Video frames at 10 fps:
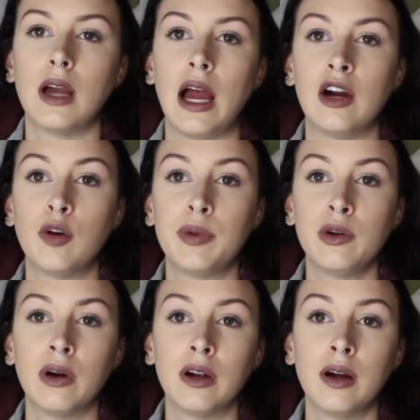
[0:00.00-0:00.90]
I hope
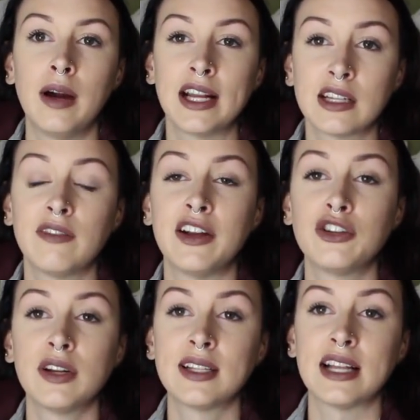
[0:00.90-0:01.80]
you are as
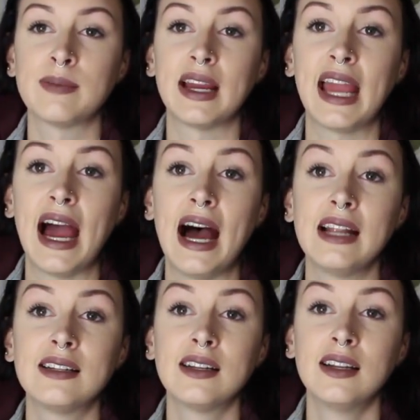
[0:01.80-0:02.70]
adventurous as my
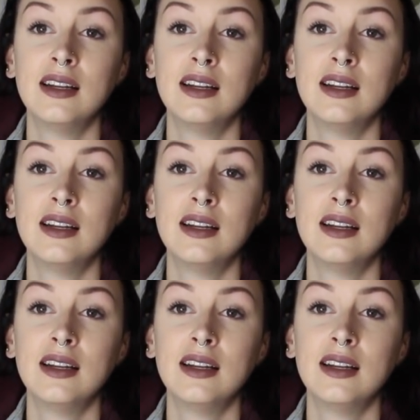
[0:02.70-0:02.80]
cat,